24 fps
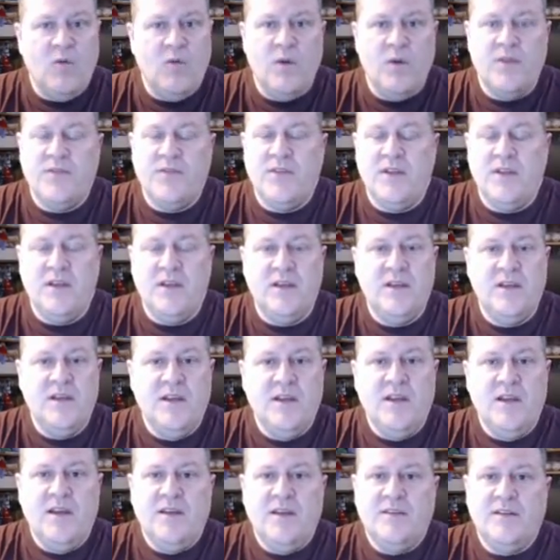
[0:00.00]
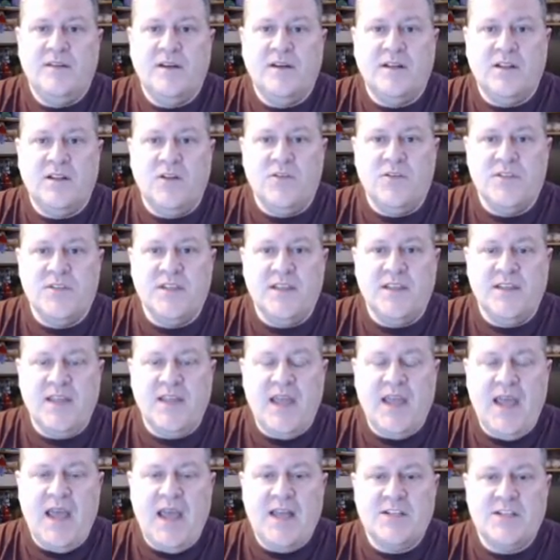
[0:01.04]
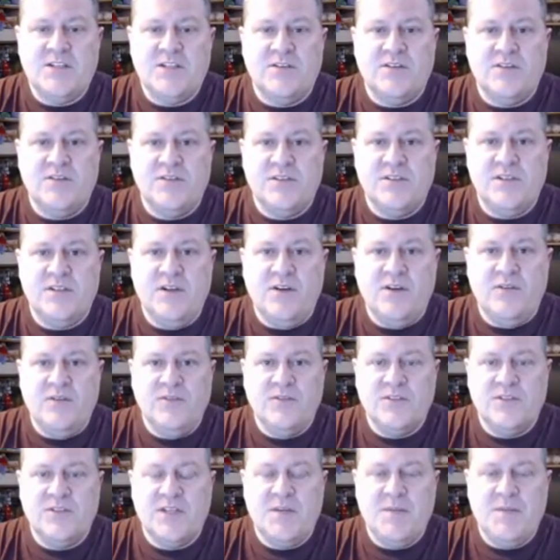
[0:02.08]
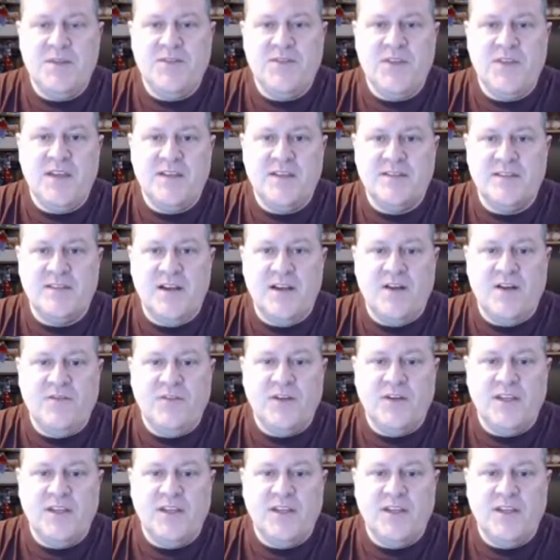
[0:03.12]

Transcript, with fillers: with the the closing of the hatch. There's you know, there's gonna be things there for